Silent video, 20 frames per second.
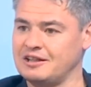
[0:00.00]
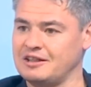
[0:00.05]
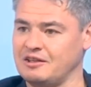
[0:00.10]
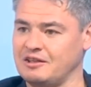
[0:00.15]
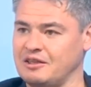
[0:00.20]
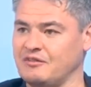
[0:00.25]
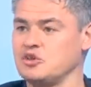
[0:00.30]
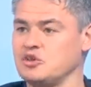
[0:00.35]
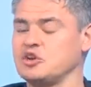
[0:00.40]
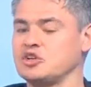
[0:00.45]

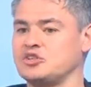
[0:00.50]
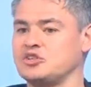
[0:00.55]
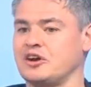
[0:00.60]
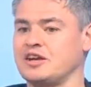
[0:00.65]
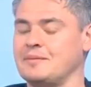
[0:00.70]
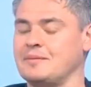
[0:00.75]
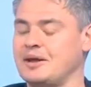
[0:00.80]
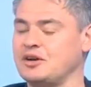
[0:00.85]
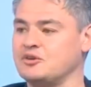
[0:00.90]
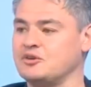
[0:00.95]
they've done this
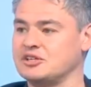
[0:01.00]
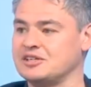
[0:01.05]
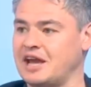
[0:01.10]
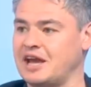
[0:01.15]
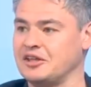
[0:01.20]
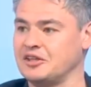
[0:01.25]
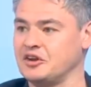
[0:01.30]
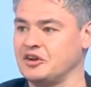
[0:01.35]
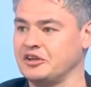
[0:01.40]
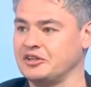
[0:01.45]
documentary
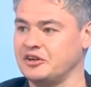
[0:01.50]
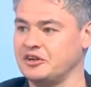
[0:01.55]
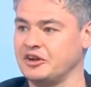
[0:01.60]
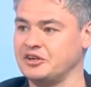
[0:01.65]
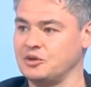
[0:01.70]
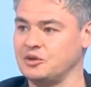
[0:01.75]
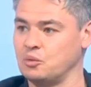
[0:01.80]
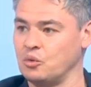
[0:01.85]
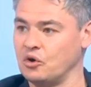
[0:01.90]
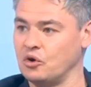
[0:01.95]
saying the
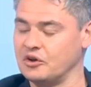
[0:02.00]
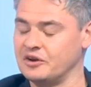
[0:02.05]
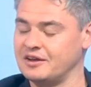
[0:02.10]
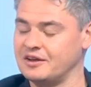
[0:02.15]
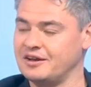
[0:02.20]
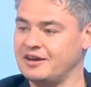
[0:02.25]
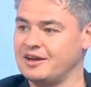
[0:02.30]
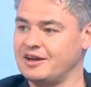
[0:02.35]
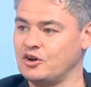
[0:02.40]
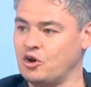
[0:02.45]
1991
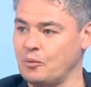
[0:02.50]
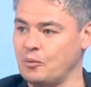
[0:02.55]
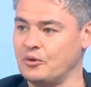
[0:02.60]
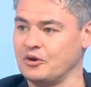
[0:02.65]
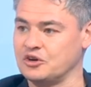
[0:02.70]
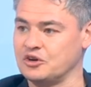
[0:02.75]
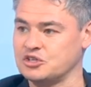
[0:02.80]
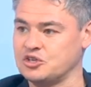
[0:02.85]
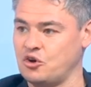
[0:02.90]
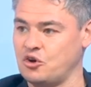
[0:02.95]
Cup
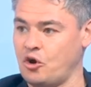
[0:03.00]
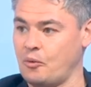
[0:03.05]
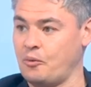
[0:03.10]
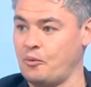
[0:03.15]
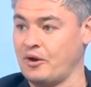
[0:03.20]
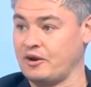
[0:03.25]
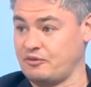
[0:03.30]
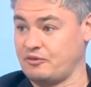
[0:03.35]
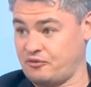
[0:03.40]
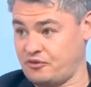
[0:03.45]
Winners'
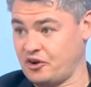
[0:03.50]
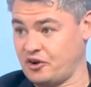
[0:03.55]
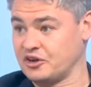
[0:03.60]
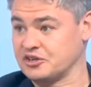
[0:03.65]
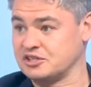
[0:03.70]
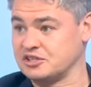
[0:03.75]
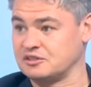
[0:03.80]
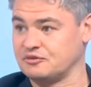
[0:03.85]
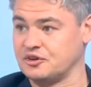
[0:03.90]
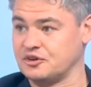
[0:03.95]
Cup, where
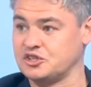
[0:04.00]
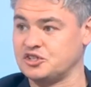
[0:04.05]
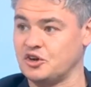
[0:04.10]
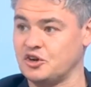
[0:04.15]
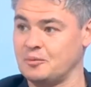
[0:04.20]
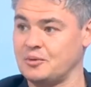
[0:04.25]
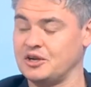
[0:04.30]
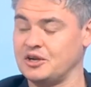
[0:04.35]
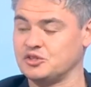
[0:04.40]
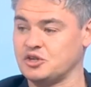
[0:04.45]
Ferguson's first
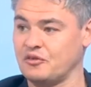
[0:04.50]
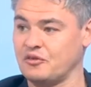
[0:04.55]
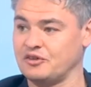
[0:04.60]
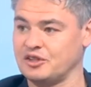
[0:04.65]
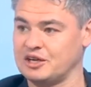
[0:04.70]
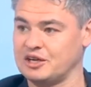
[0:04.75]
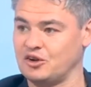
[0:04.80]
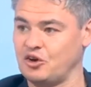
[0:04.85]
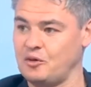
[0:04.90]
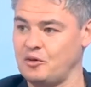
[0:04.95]
European trophy
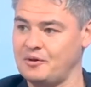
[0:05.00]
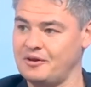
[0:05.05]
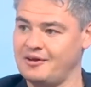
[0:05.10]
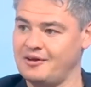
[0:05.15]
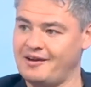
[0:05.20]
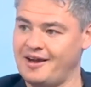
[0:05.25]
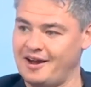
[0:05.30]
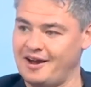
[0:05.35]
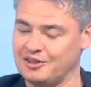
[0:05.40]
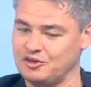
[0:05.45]
at the club,
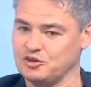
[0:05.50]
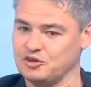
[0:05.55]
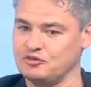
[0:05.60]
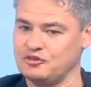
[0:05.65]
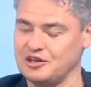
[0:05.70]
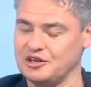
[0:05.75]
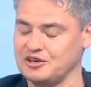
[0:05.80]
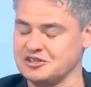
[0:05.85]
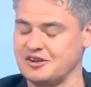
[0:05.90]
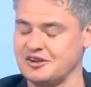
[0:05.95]
and it does
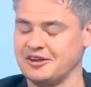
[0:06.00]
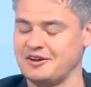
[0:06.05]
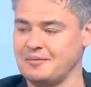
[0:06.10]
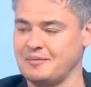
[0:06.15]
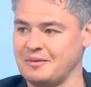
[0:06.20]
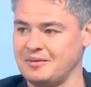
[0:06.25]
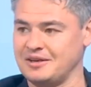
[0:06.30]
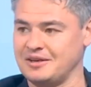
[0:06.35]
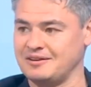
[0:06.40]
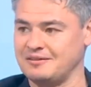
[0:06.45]
feel there's like
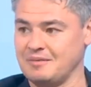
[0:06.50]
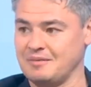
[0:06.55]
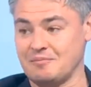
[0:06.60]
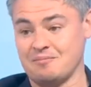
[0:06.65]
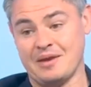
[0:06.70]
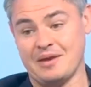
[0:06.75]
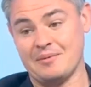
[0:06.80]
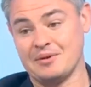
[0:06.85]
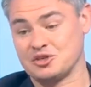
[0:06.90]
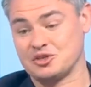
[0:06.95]
maybe
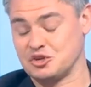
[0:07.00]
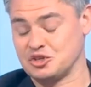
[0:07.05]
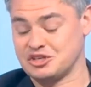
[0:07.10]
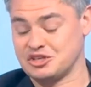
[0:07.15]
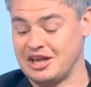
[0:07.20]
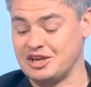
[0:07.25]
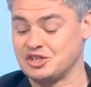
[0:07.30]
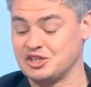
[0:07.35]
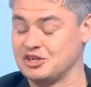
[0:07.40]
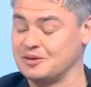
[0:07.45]
it's
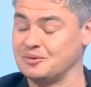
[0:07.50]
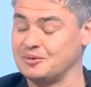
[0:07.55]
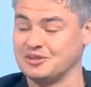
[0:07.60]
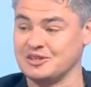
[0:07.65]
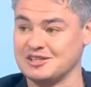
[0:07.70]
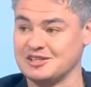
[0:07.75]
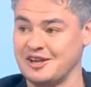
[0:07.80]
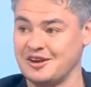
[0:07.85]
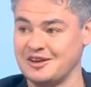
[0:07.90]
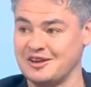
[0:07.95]
unintentional, but
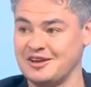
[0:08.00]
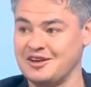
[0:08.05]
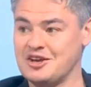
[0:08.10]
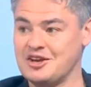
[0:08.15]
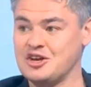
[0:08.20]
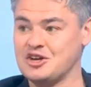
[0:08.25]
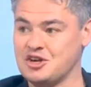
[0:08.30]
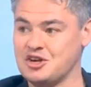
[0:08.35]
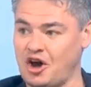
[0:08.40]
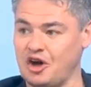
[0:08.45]
there's a lot of
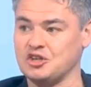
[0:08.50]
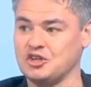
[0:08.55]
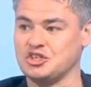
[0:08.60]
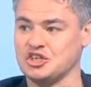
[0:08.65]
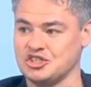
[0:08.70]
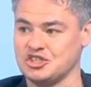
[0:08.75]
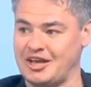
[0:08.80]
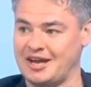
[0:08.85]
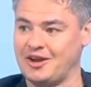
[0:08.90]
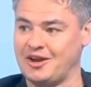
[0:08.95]

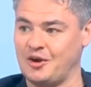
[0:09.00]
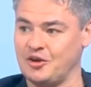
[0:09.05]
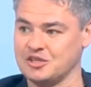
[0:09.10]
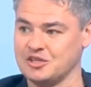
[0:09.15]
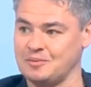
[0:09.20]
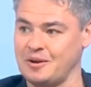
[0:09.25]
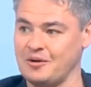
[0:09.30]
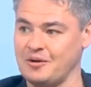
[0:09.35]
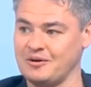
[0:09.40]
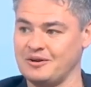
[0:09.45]
conscious
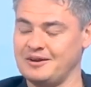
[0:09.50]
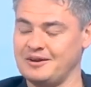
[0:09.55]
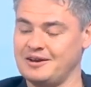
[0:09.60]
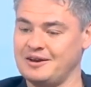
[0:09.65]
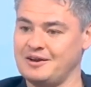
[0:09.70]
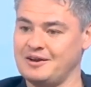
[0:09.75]
echoes about,